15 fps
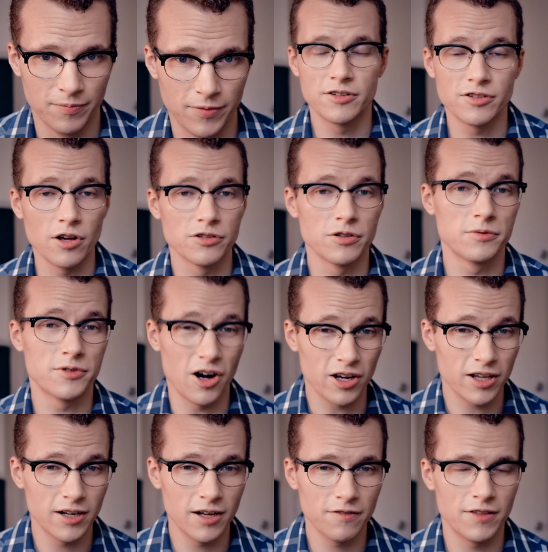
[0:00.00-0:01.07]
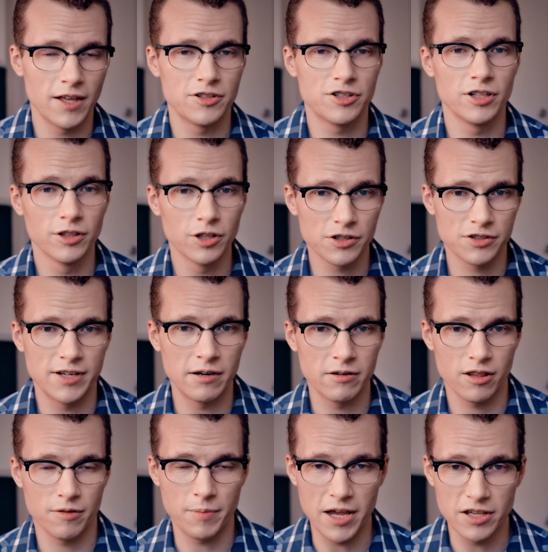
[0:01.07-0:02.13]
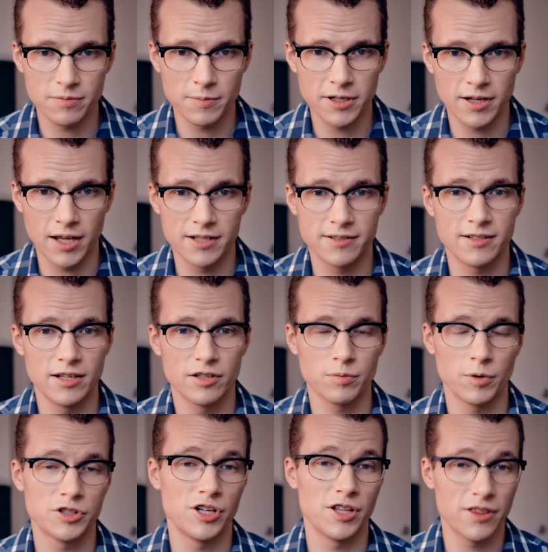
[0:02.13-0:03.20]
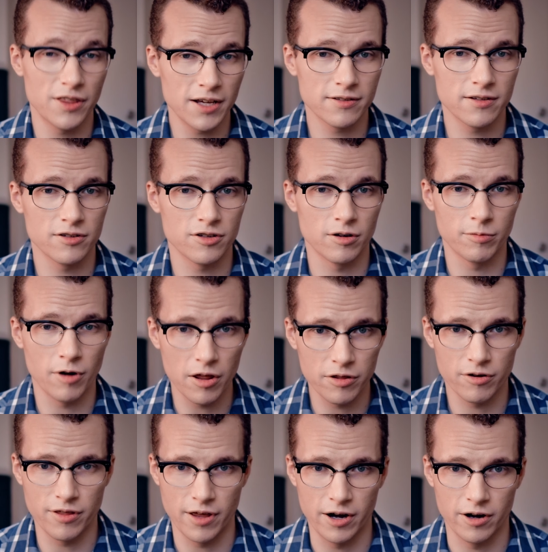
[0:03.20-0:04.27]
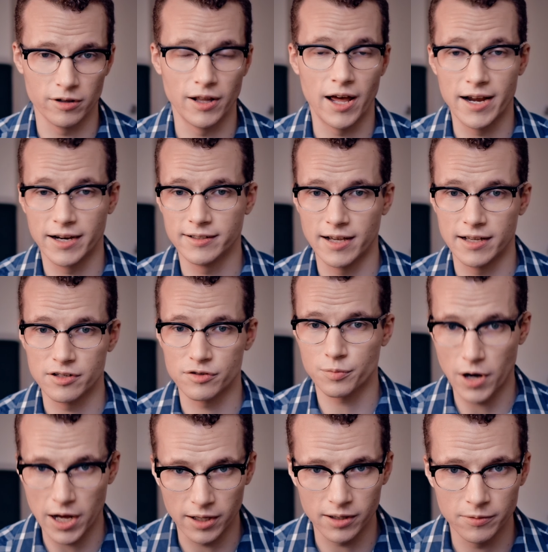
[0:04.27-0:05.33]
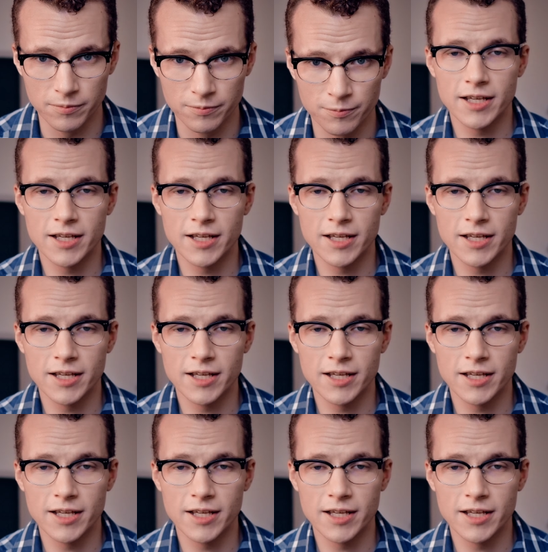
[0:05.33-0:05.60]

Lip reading: It's also dark enough that she looks down in the basement and sees what she thinks is her brother there lying dead as well.